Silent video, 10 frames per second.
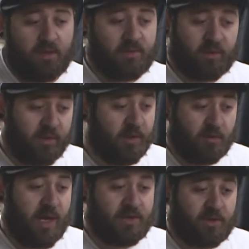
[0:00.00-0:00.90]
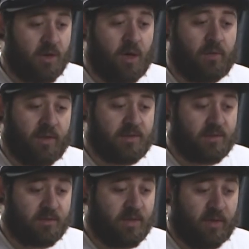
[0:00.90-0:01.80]
You're going to crash a car
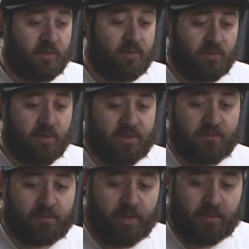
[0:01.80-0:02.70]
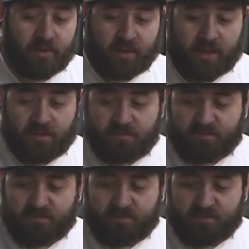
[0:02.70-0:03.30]
that's got a twisted frame like that.